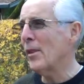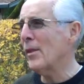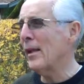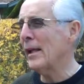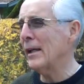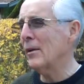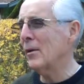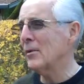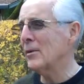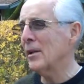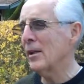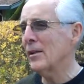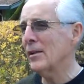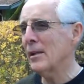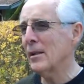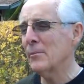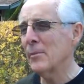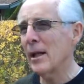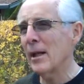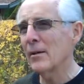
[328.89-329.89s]
thing I'll tell
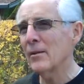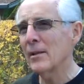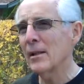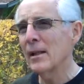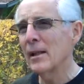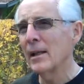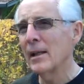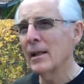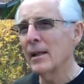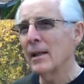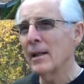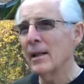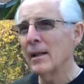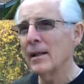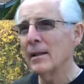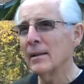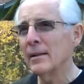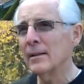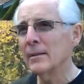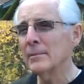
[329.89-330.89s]
you about.
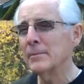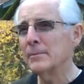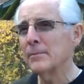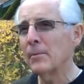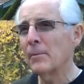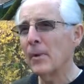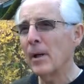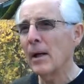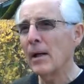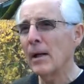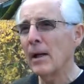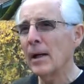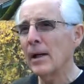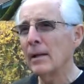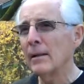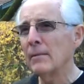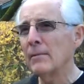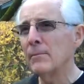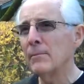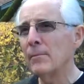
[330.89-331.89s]

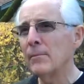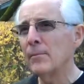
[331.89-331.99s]
I